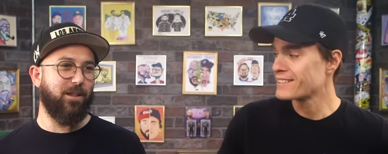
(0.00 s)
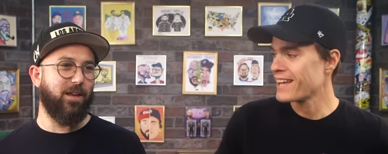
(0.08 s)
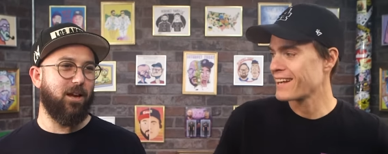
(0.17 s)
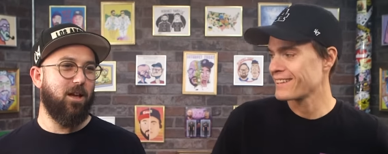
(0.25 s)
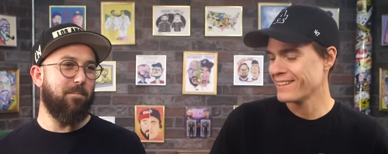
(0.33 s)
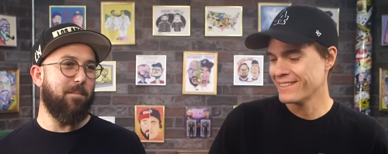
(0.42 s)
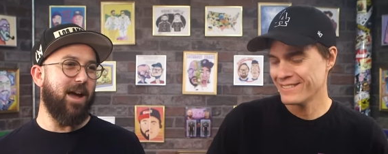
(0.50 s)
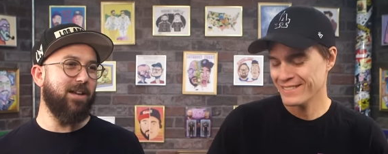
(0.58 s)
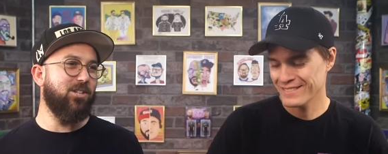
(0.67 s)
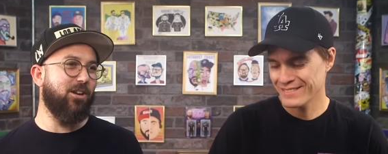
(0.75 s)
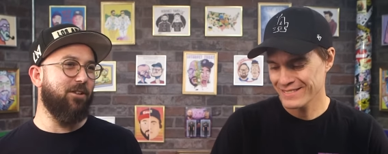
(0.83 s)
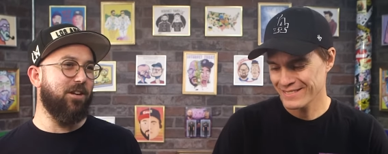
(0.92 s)
Speaker 1: to yeah, be exactly. like, my
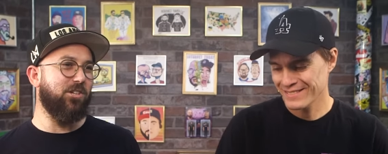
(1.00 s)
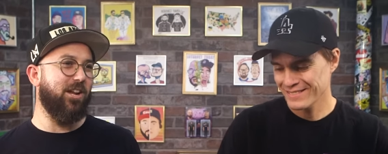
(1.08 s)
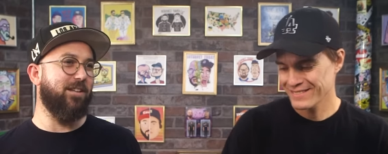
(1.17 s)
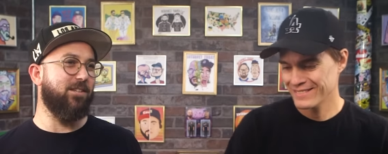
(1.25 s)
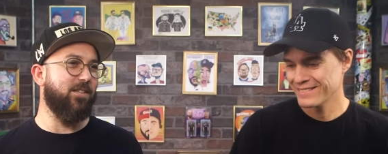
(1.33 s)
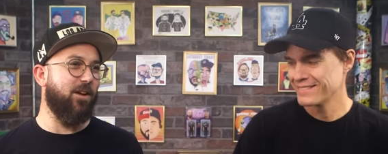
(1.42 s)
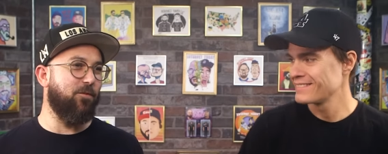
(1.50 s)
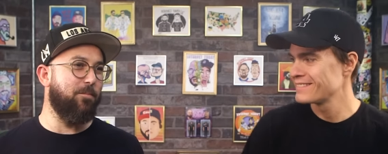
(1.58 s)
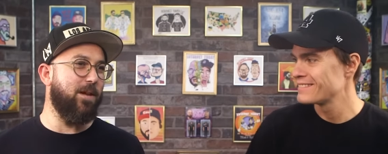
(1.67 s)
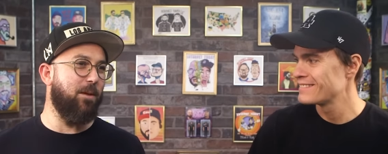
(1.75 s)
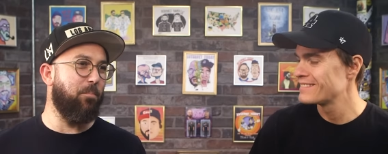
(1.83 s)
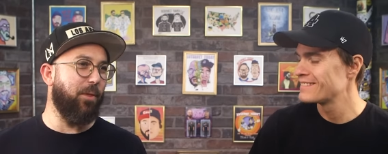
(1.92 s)
generation had to suffer
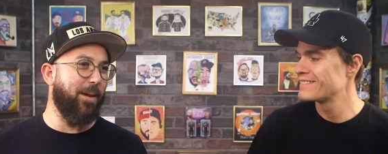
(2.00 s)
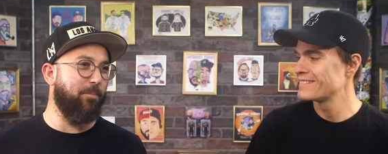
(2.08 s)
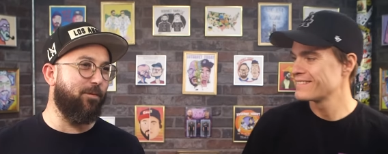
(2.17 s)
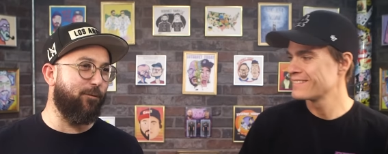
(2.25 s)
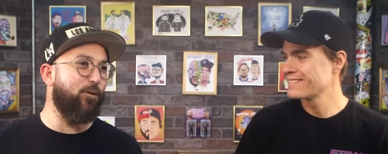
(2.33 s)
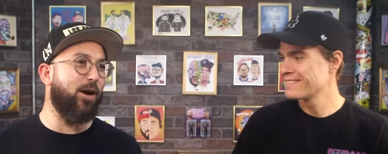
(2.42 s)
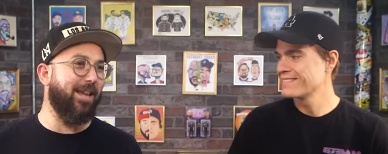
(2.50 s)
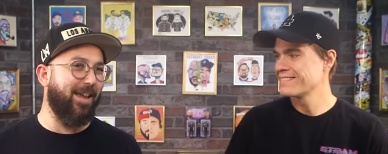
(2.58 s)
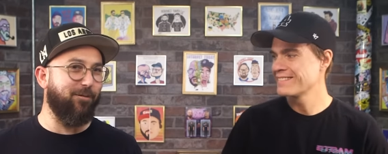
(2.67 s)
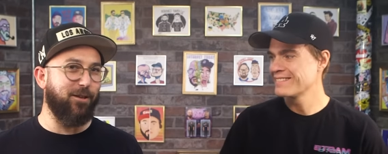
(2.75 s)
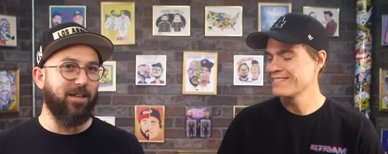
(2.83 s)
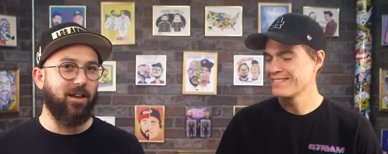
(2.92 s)
being blamed for fucking
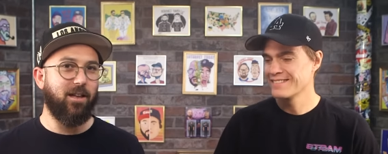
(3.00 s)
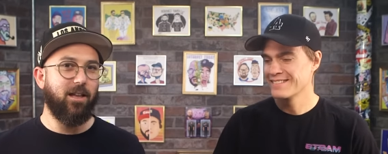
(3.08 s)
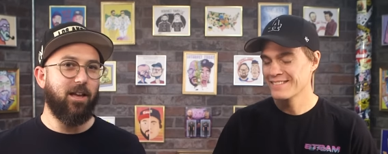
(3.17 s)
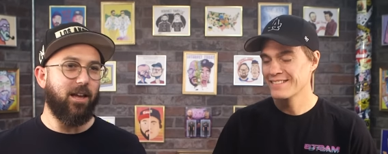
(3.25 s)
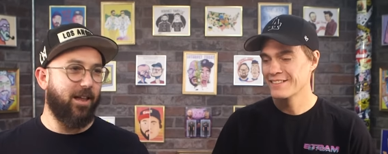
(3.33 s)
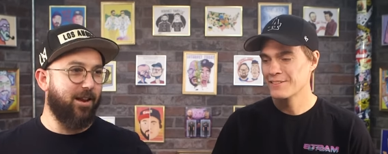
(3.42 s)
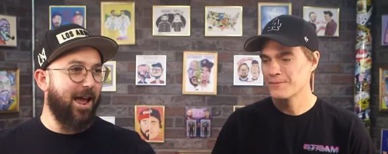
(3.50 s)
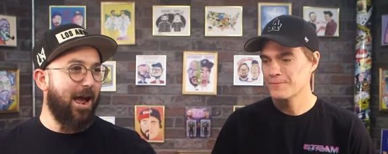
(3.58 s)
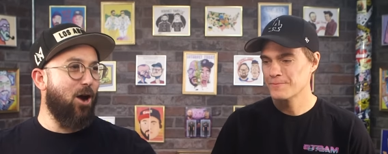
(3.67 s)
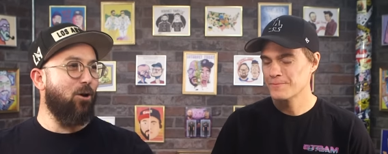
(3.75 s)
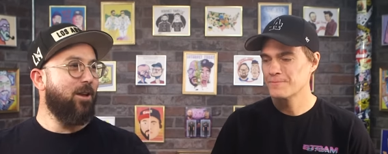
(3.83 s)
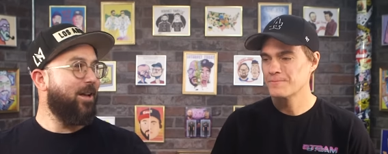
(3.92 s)
everything, and
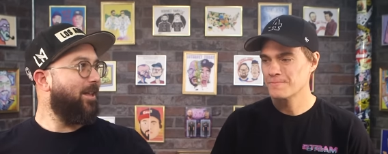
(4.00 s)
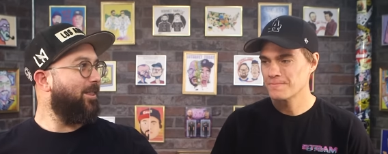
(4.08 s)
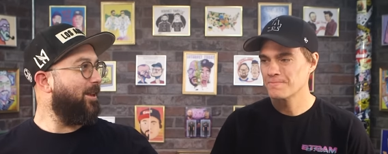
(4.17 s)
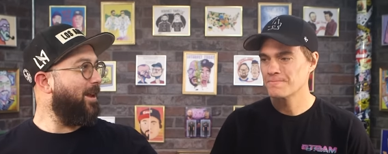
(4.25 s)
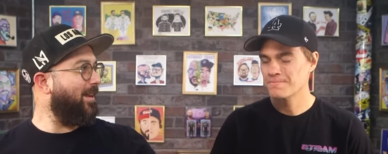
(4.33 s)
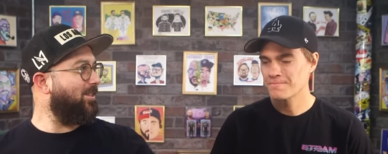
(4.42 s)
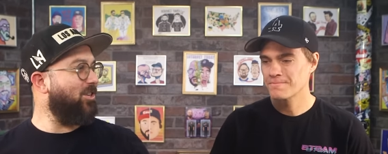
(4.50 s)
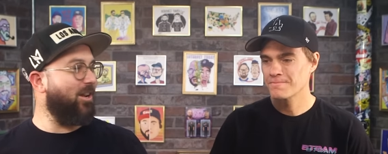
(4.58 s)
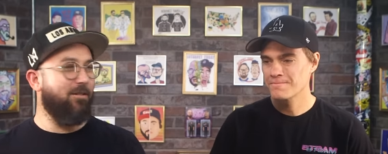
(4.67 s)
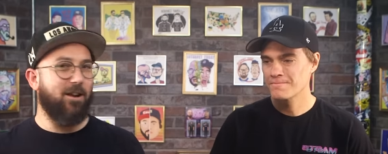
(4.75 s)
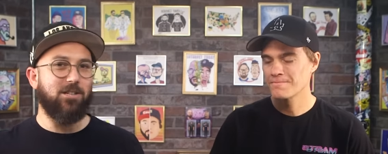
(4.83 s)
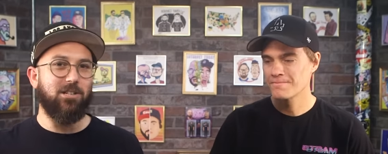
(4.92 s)
now the next
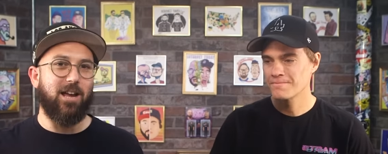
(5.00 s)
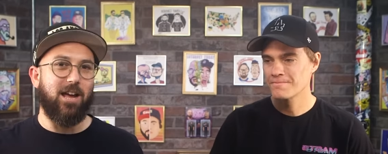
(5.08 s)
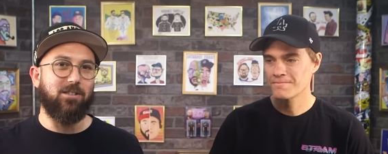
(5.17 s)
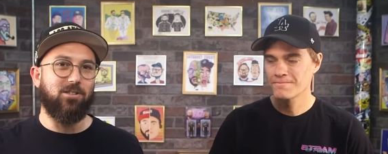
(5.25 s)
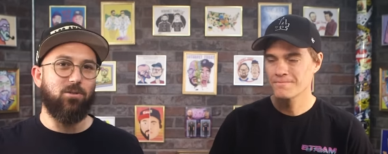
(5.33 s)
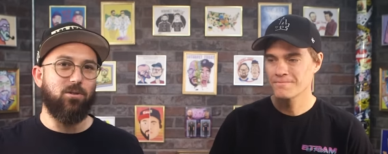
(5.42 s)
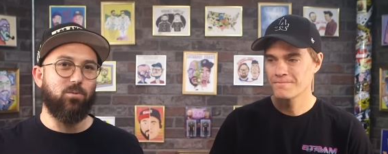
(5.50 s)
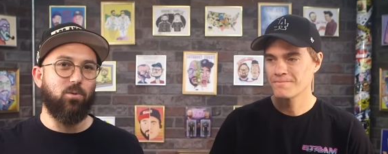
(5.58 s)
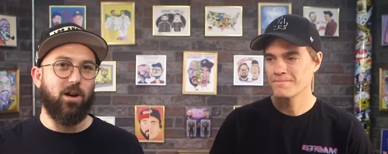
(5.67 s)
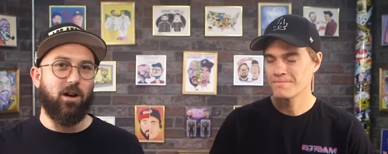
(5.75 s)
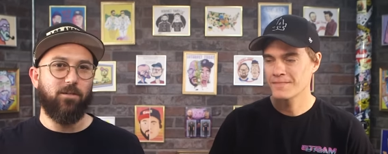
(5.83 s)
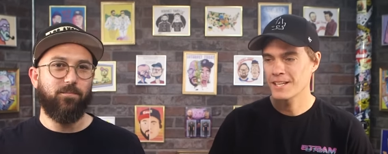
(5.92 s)
generation has to as
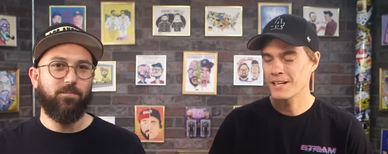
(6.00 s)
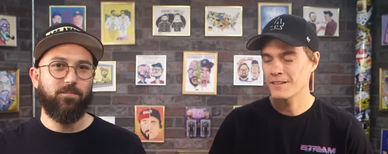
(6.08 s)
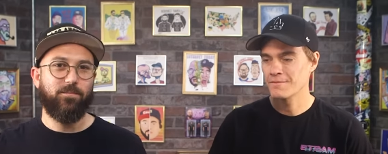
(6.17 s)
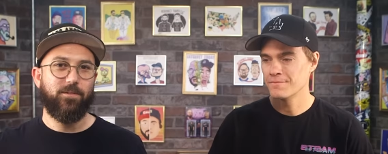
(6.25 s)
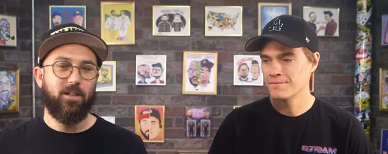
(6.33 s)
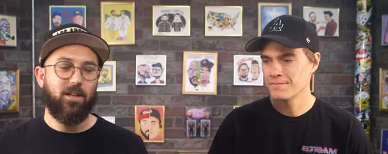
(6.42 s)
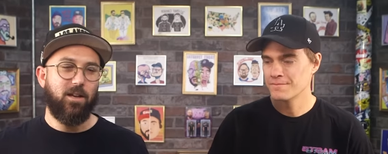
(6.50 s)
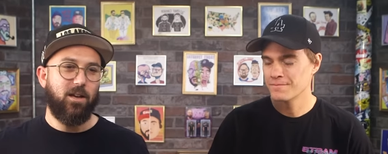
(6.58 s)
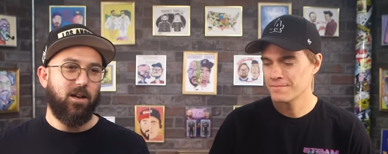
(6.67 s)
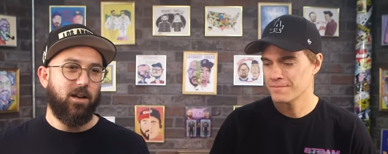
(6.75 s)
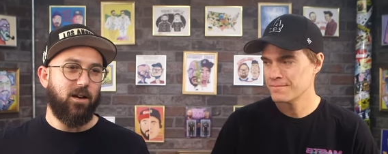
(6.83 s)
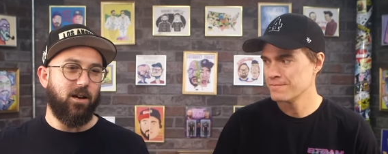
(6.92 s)
well. Yeah.
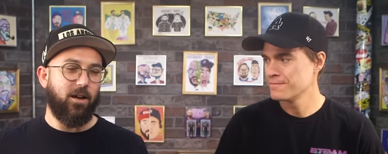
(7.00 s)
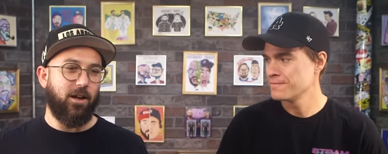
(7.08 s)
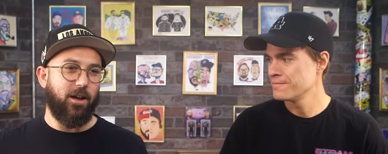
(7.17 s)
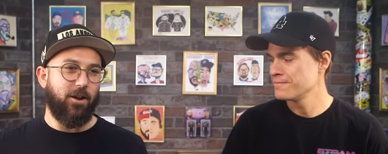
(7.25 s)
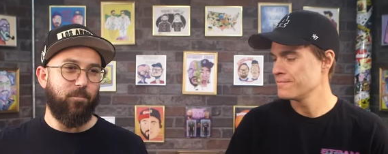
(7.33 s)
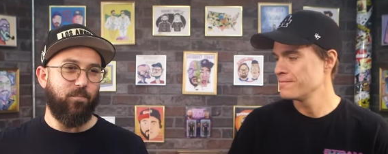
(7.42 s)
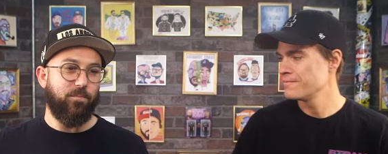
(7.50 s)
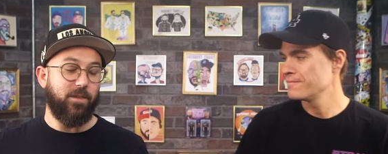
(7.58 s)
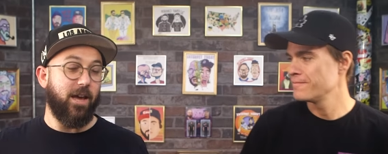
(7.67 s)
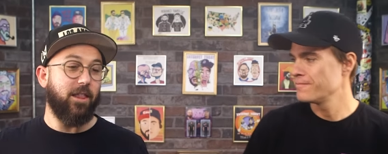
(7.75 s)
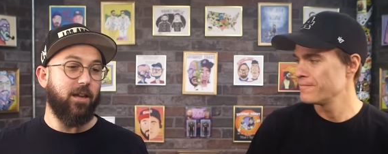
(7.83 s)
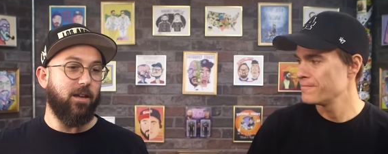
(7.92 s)
Um,
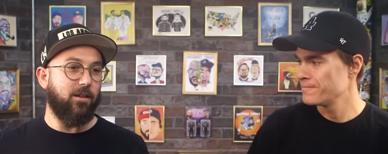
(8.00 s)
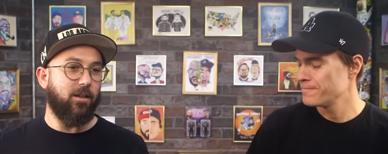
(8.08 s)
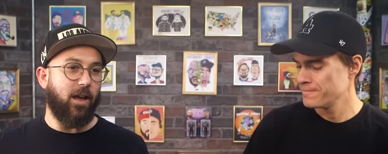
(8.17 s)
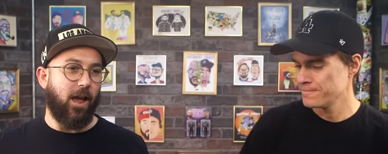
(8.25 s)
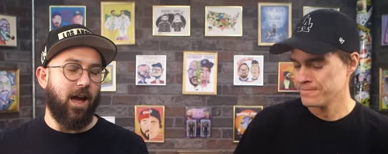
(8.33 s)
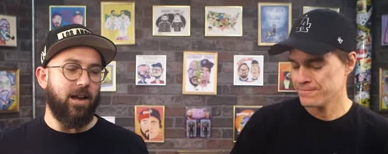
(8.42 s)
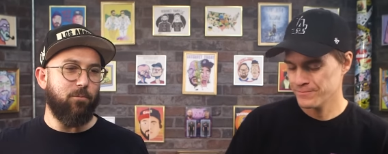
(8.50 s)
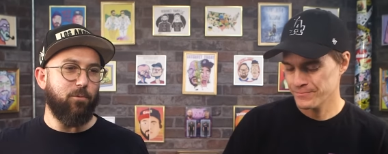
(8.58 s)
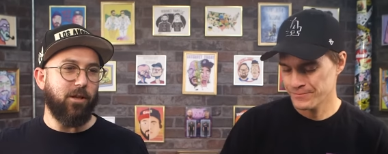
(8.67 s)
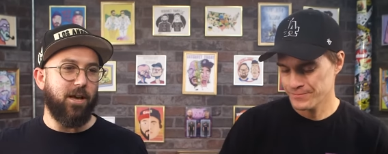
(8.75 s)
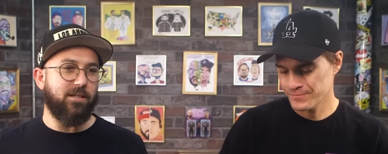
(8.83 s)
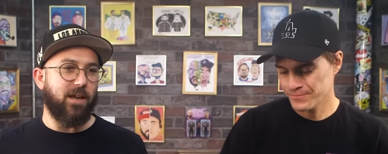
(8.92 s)
yeah, they. I didn't
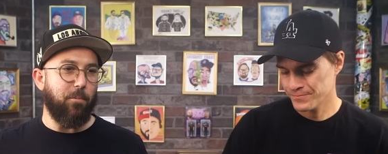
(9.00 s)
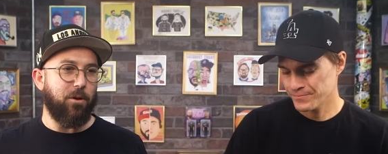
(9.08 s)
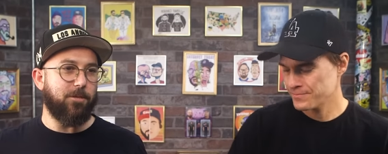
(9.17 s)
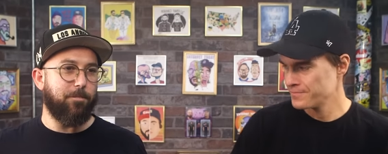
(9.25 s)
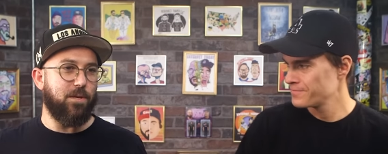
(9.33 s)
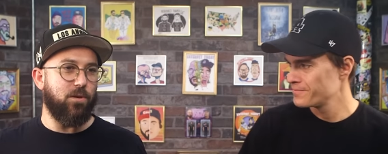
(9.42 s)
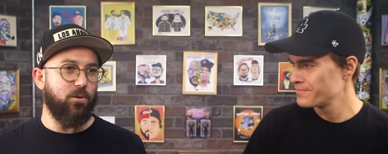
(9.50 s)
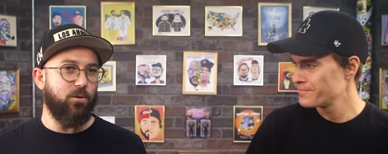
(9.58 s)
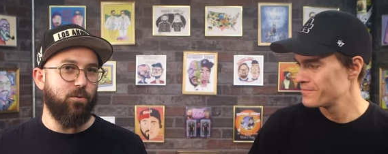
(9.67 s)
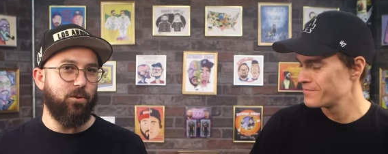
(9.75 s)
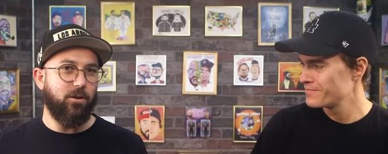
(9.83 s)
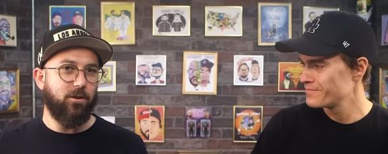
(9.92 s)
realize how much
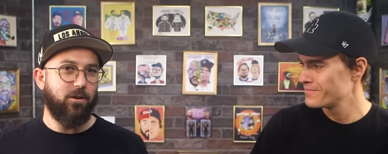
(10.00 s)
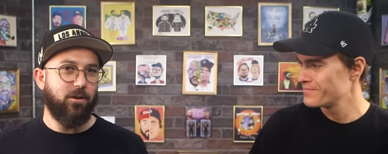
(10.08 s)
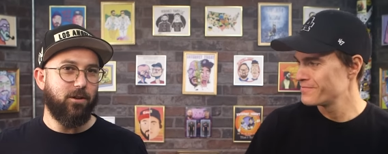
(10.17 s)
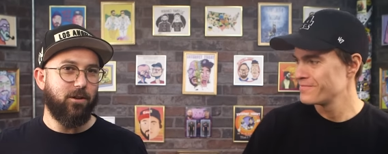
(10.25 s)
Pew